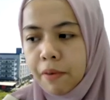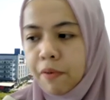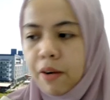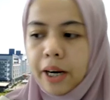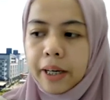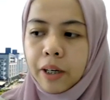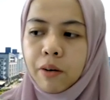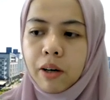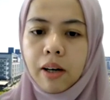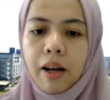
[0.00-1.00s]
a very
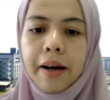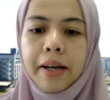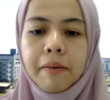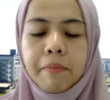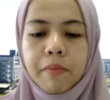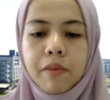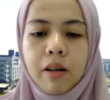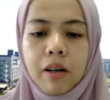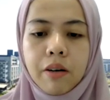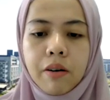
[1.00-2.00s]
accurate line.
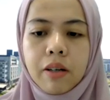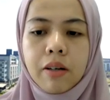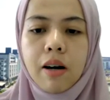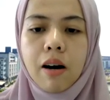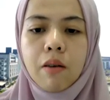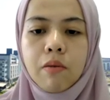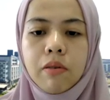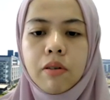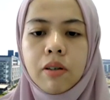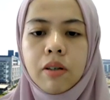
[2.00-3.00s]
Draw.
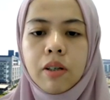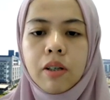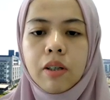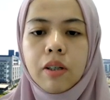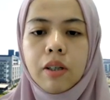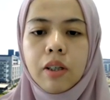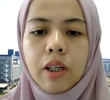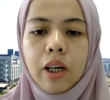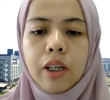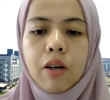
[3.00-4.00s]

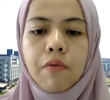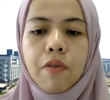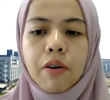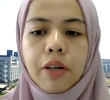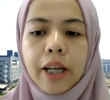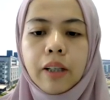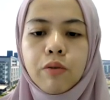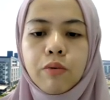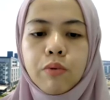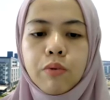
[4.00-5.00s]
Okay, don't forget
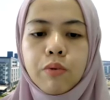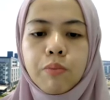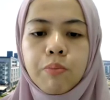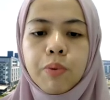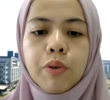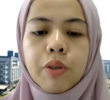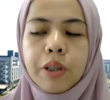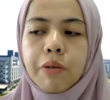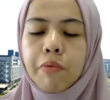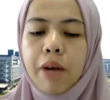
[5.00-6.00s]
to put
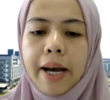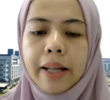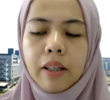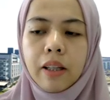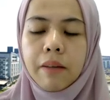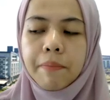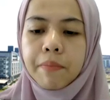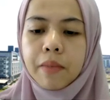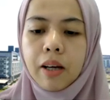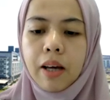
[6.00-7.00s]
the right
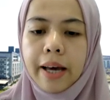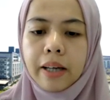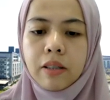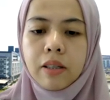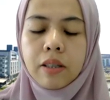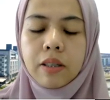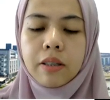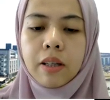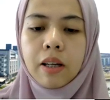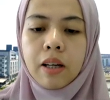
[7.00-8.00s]
axis.
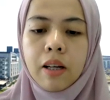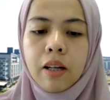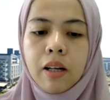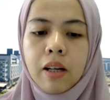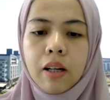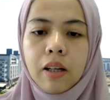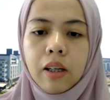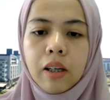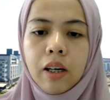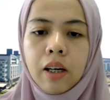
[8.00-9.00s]

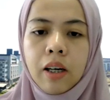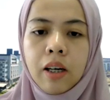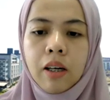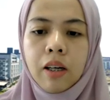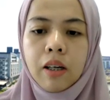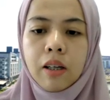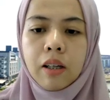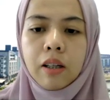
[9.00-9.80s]
Okay.